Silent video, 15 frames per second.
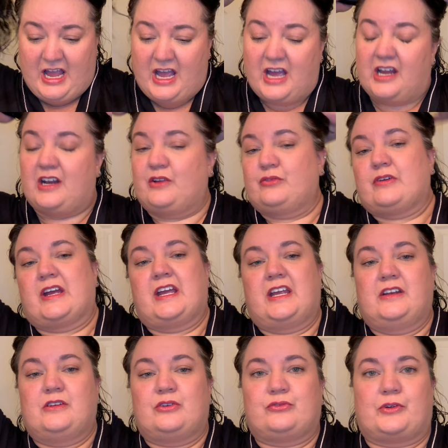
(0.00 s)
And I
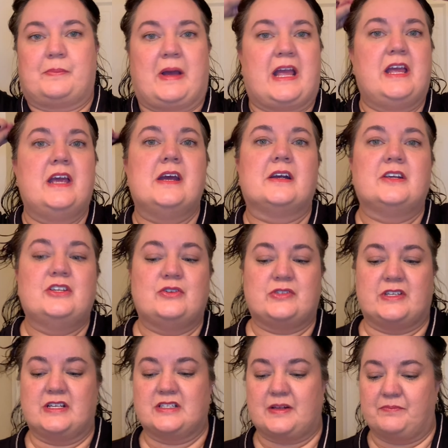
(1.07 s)
find for my hair,
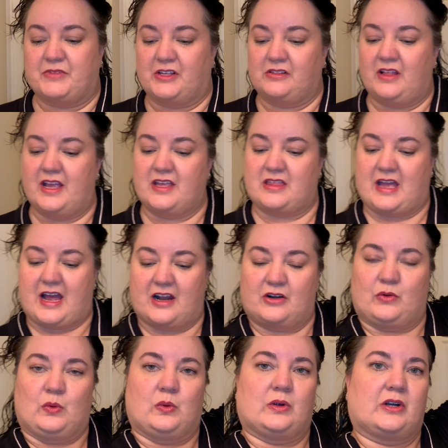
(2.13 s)
using something like that,
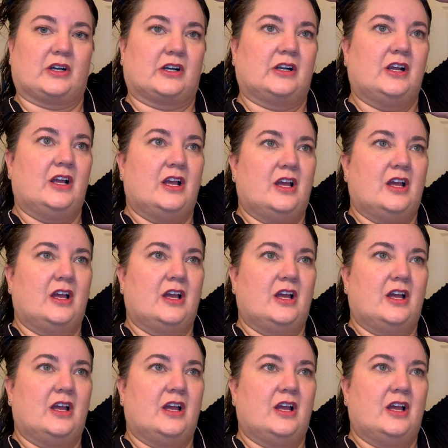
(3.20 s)
or